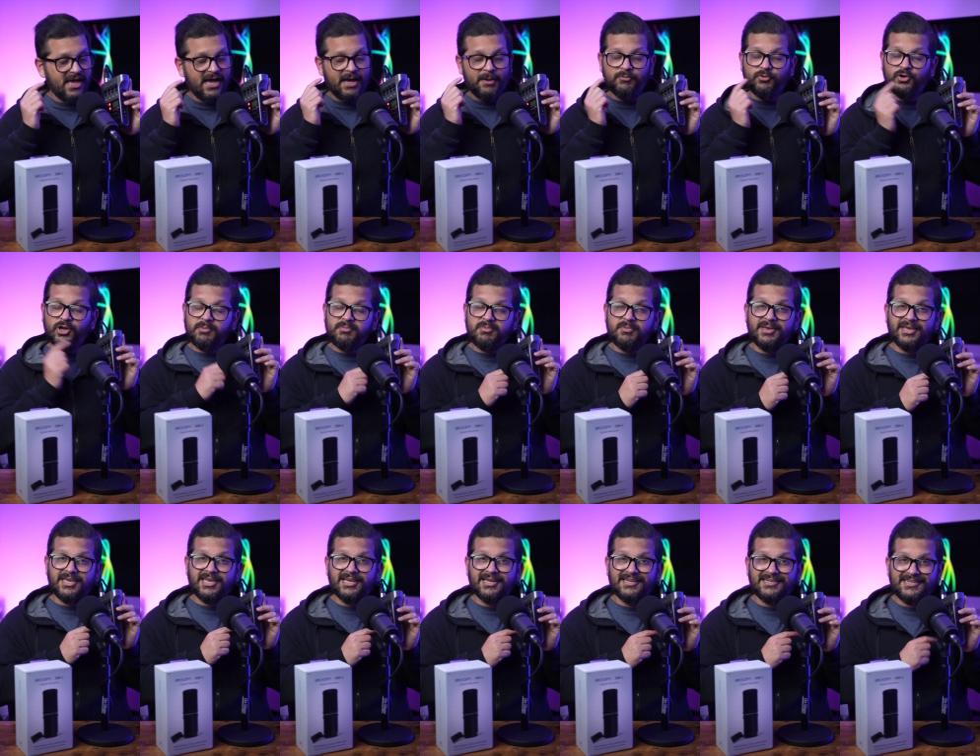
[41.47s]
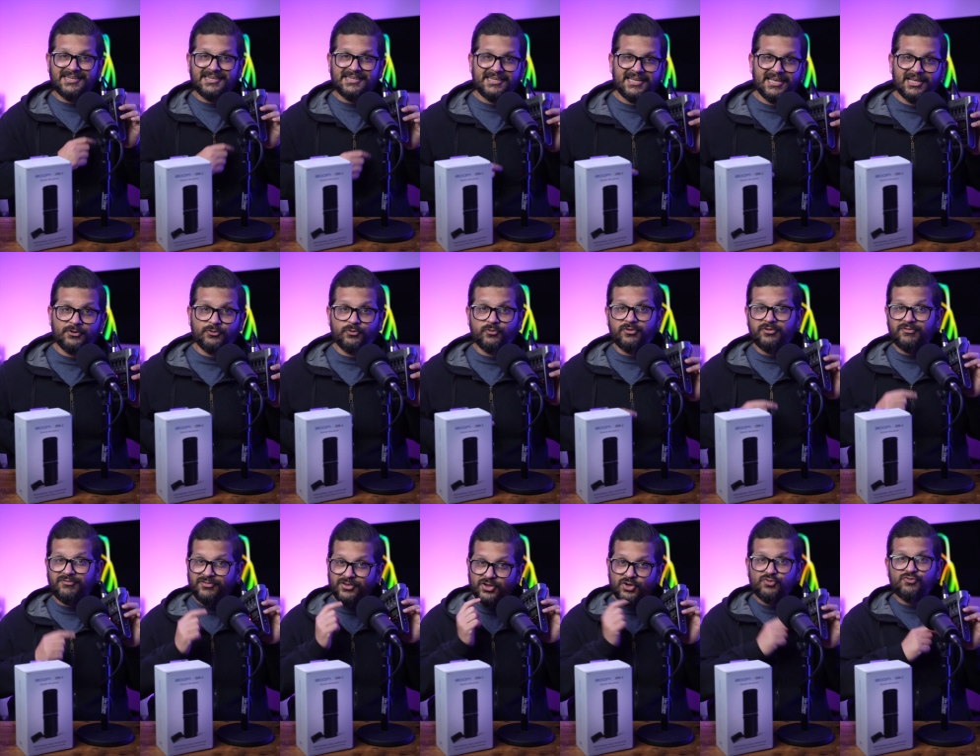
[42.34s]
I'm going to be making a detailed
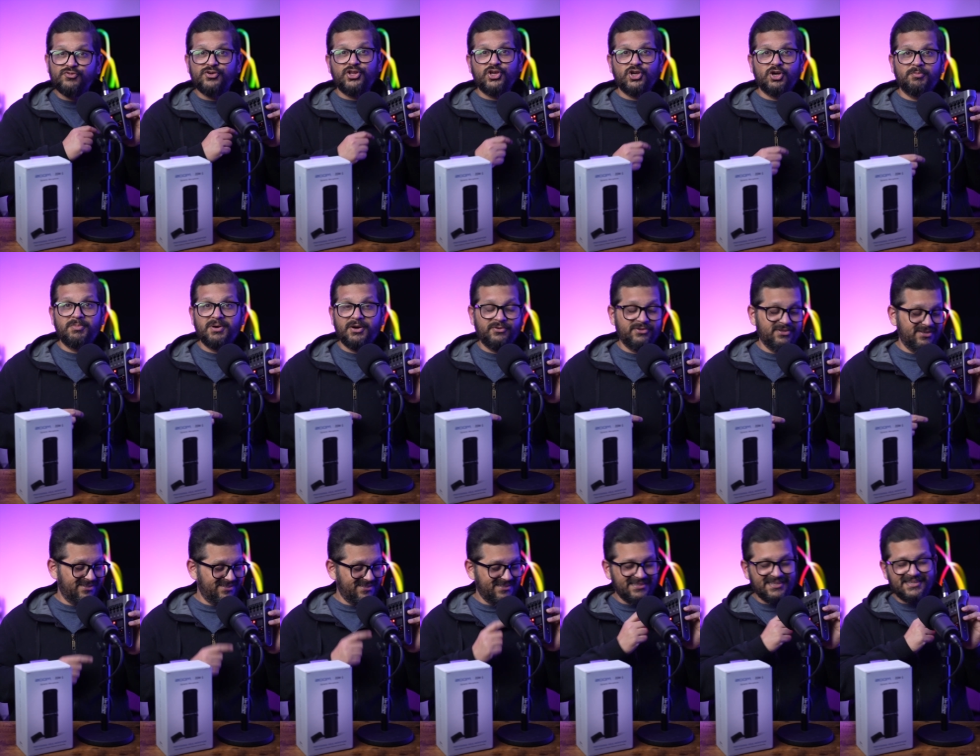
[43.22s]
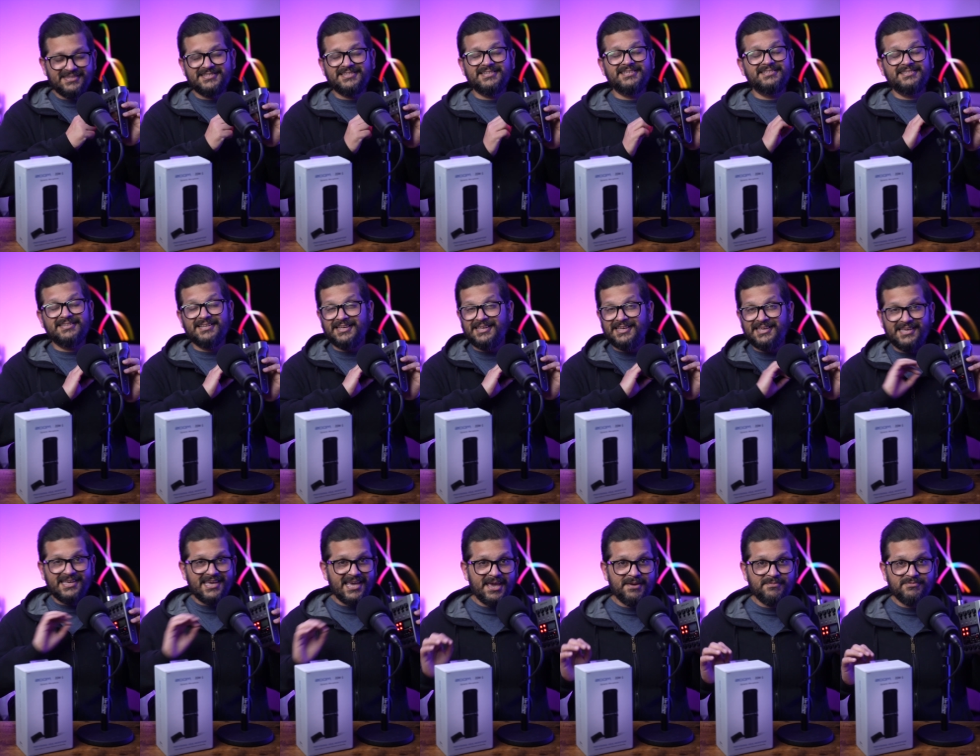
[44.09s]
review video about this. This is a
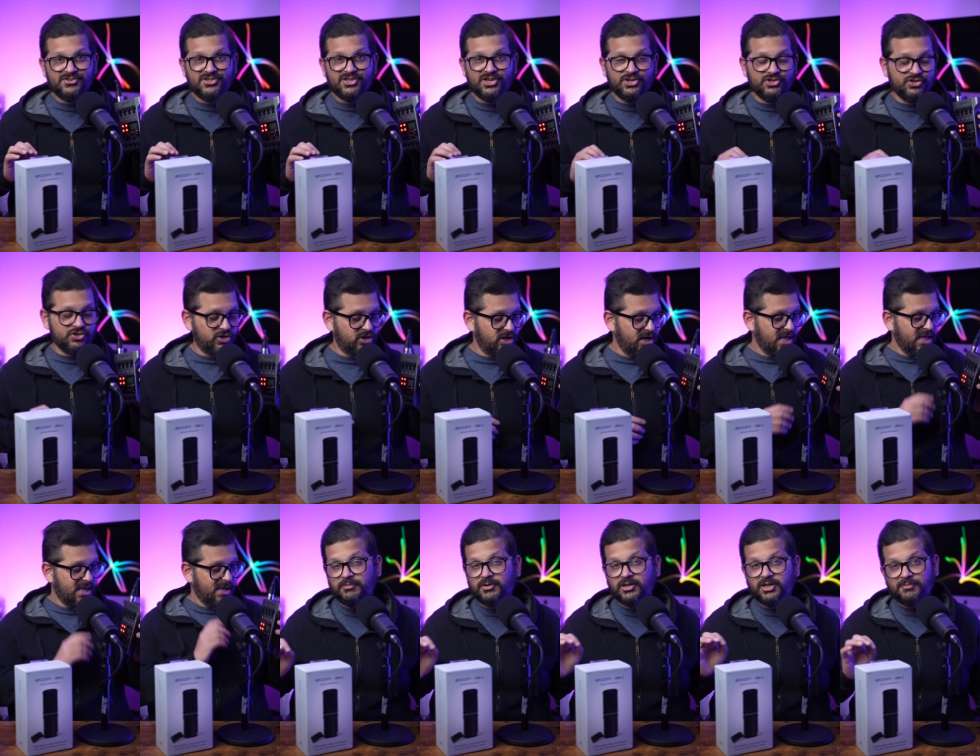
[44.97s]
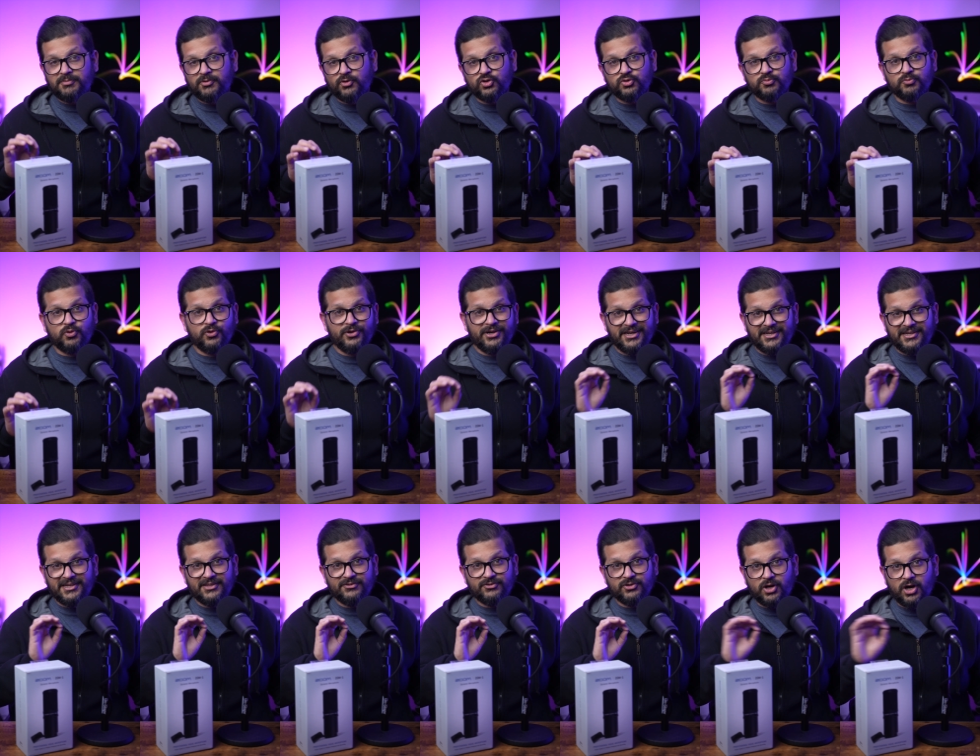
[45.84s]
game changer. I'm going to post more
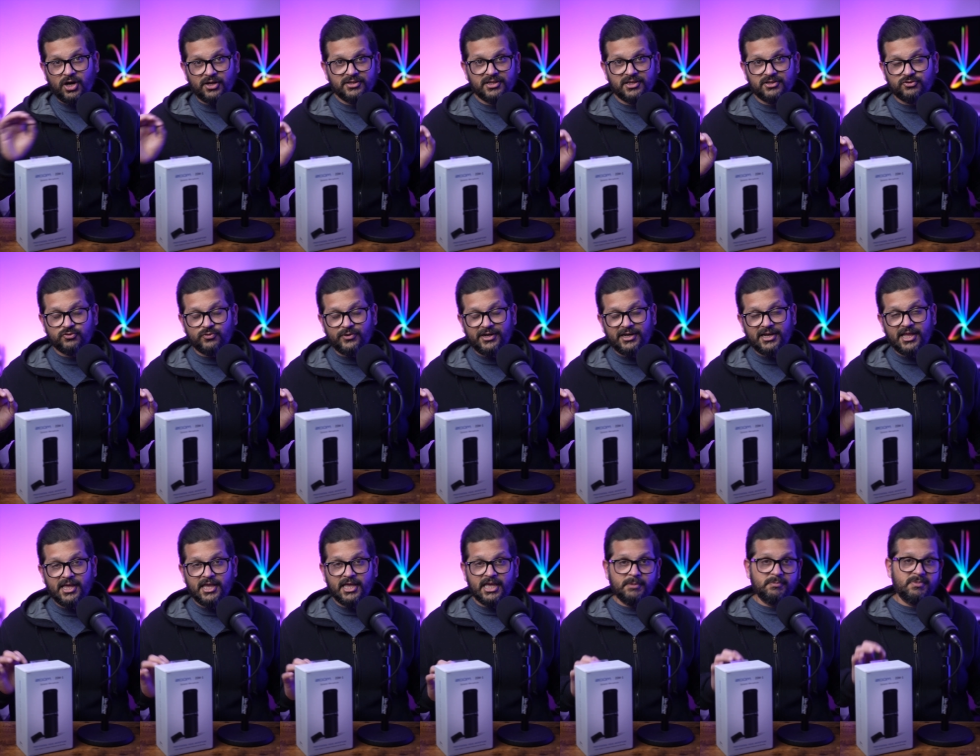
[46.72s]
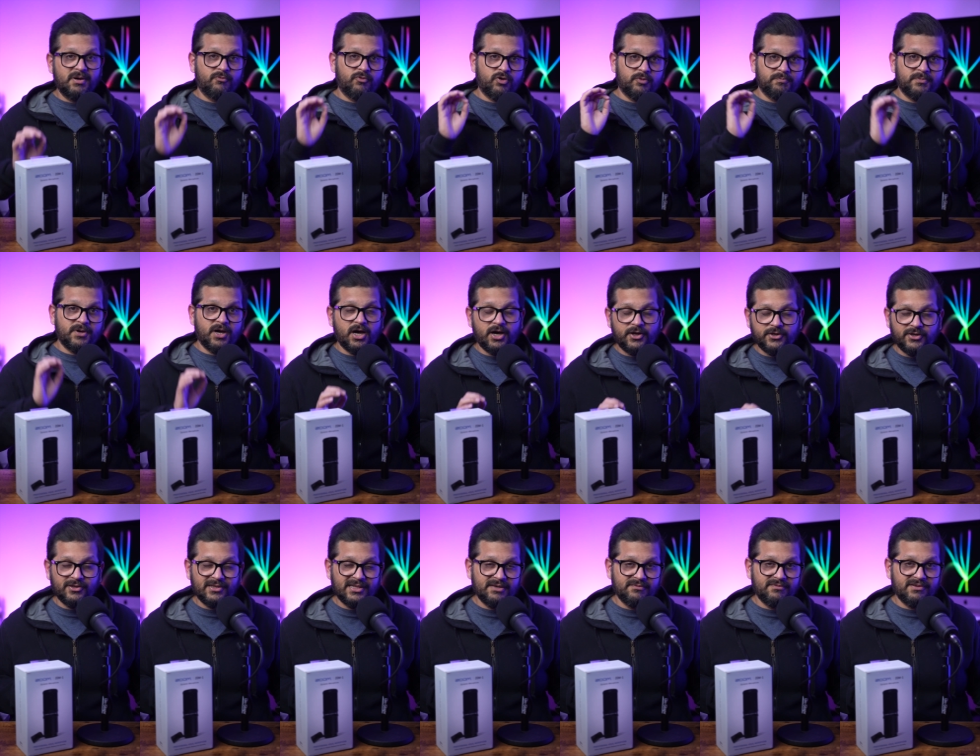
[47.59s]
details on the screen about what my
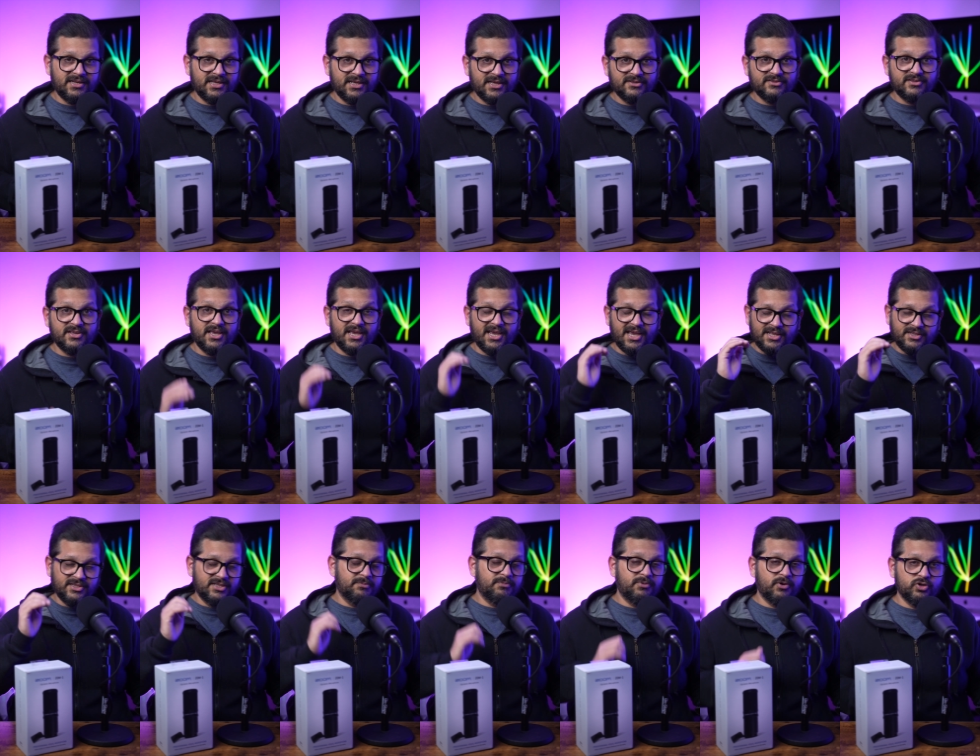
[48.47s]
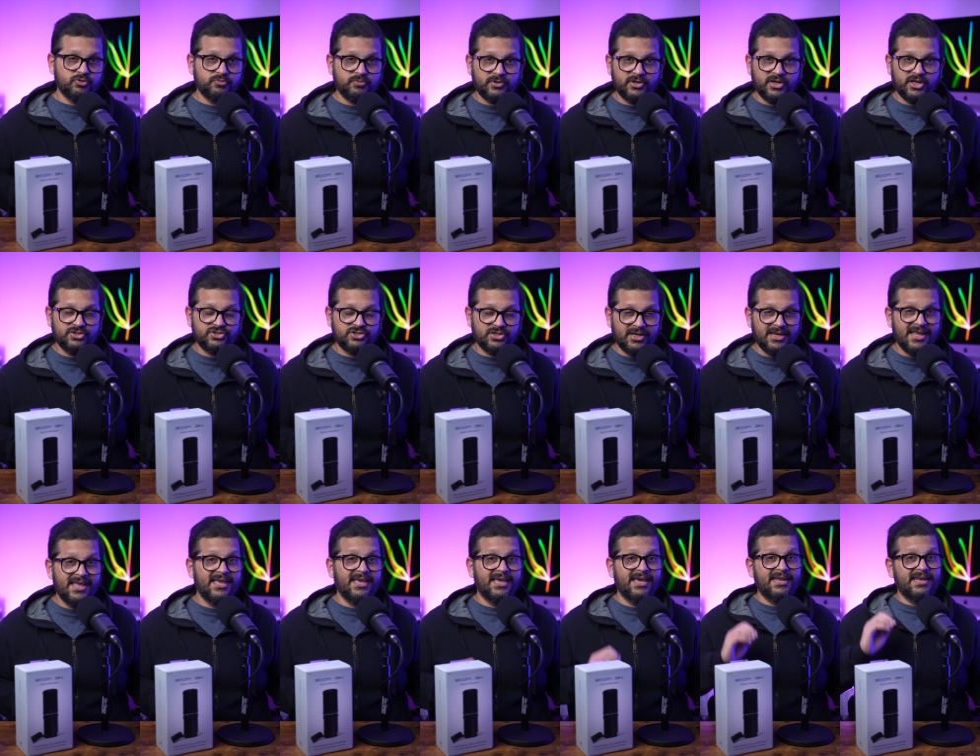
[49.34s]
audio level is in the
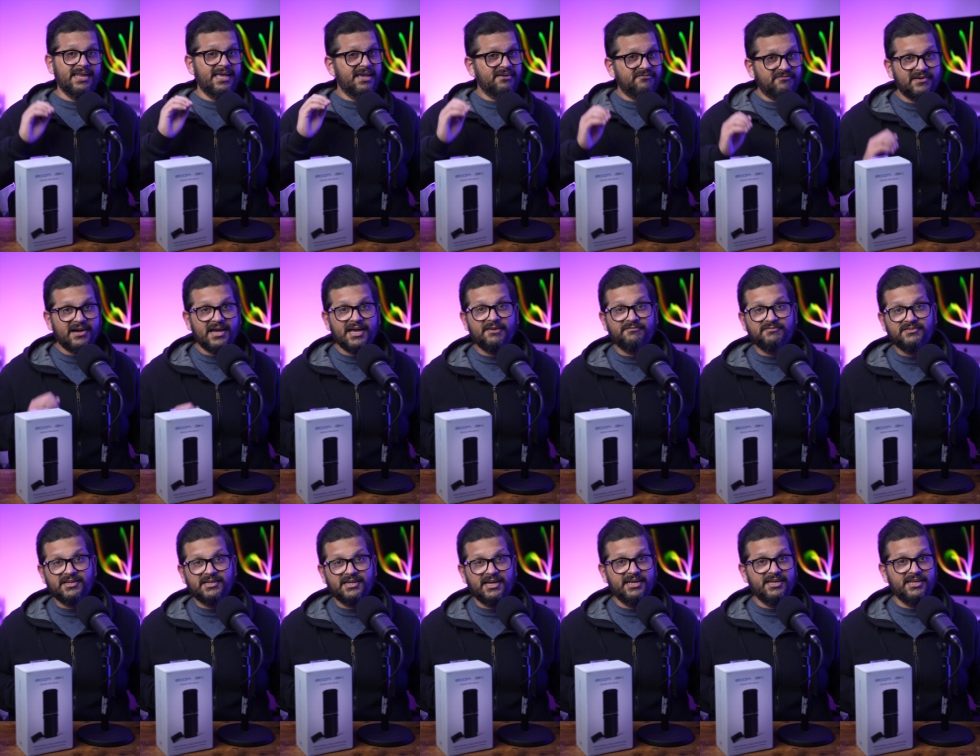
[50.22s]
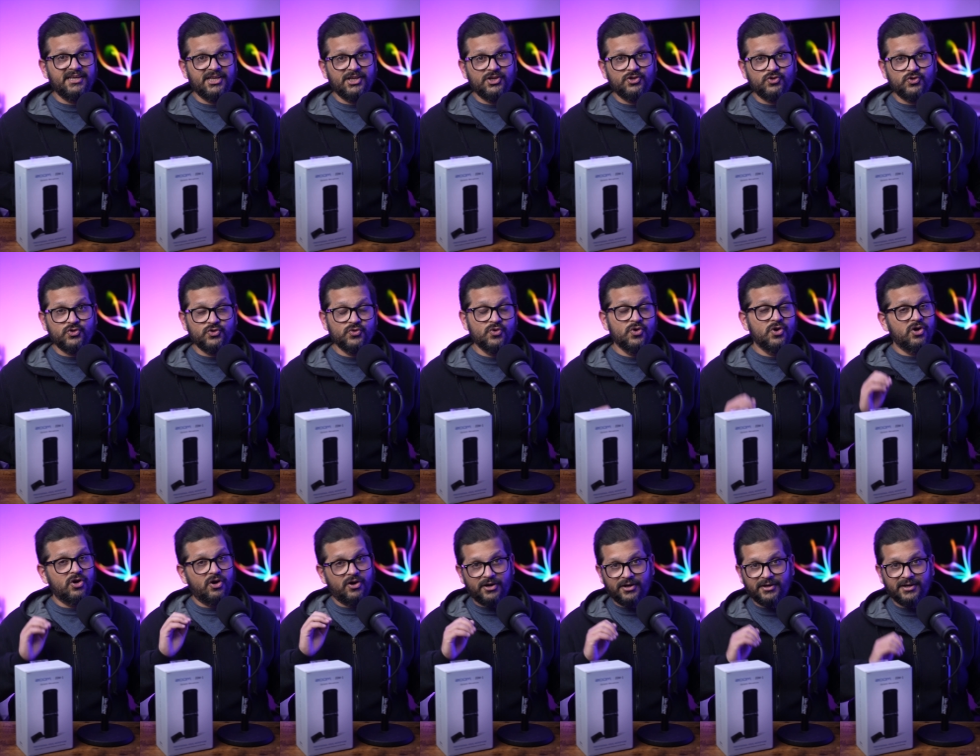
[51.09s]
post-production and if I have done any EQ
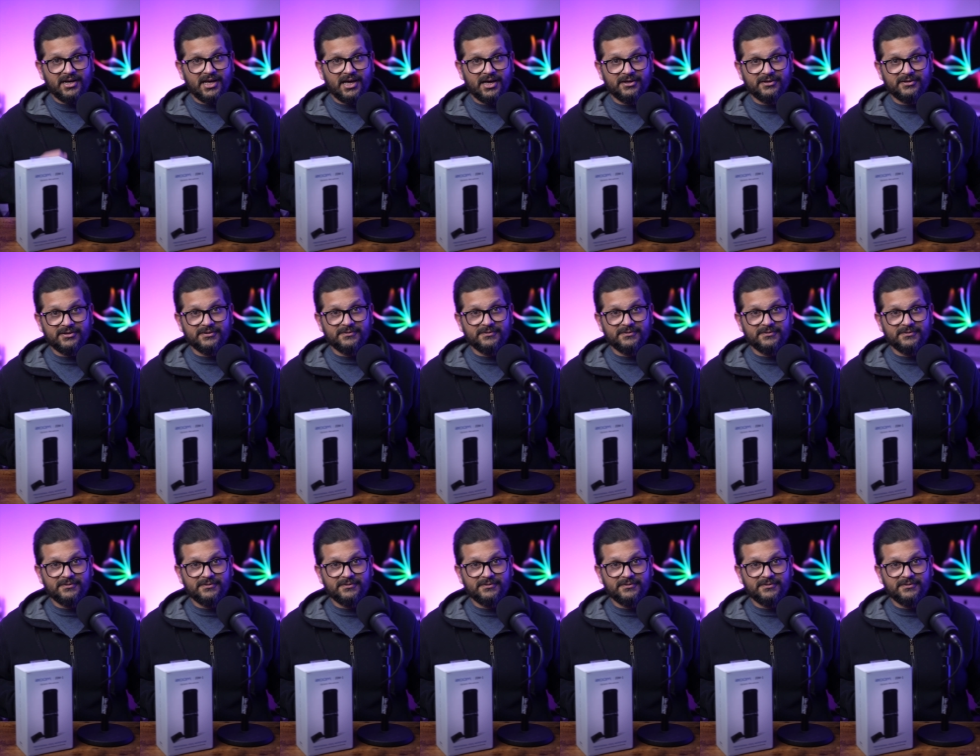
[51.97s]
or not.